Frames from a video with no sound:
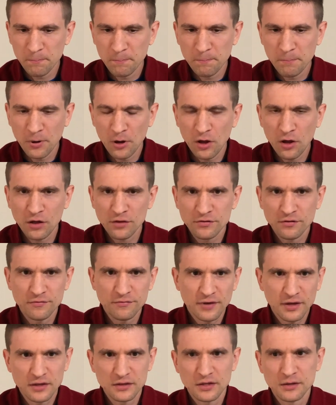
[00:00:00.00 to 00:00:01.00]
Paul
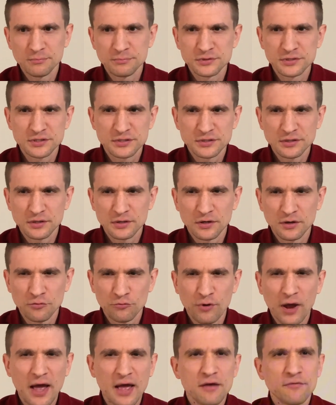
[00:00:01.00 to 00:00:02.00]
develops a
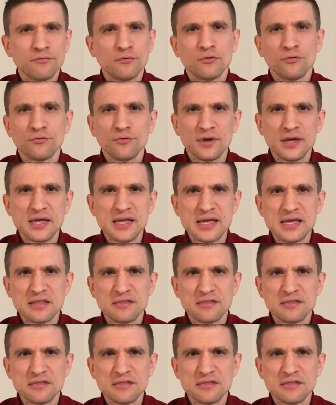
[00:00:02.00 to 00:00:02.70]
rivalry